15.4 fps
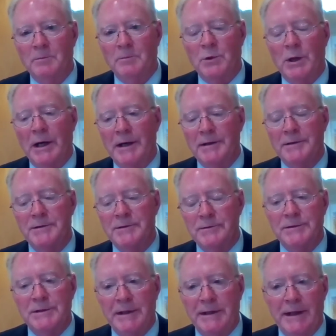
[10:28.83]
prior
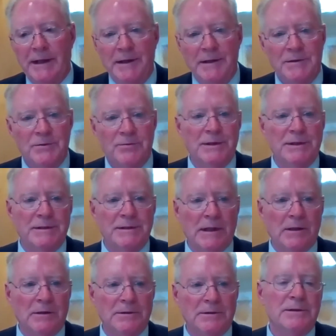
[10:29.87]
to today's
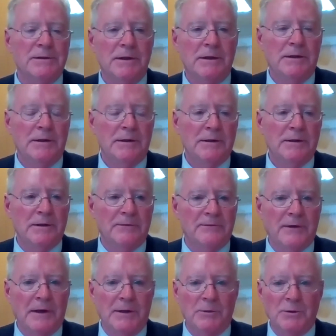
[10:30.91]
results, the
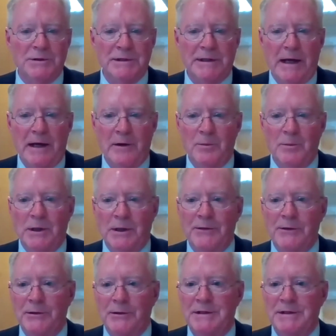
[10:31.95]
fund was down
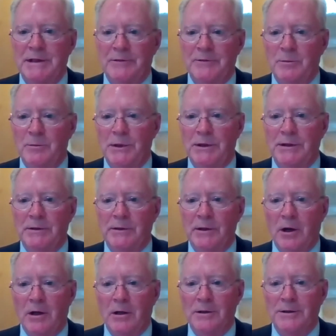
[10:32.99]
about $37 million
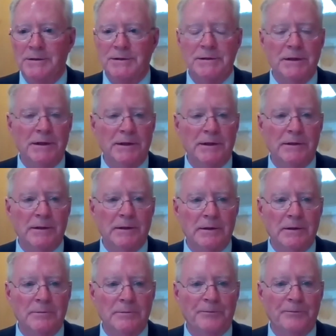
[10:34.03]

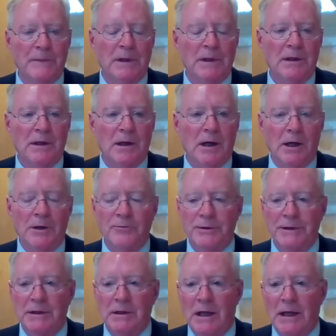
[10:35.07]
in
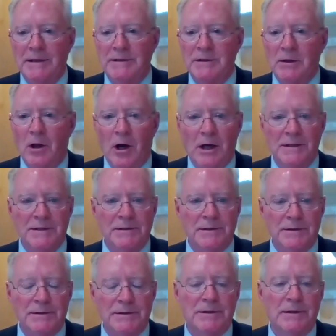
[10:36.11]
unrealized
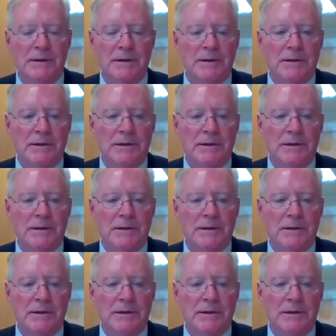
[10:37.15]
losses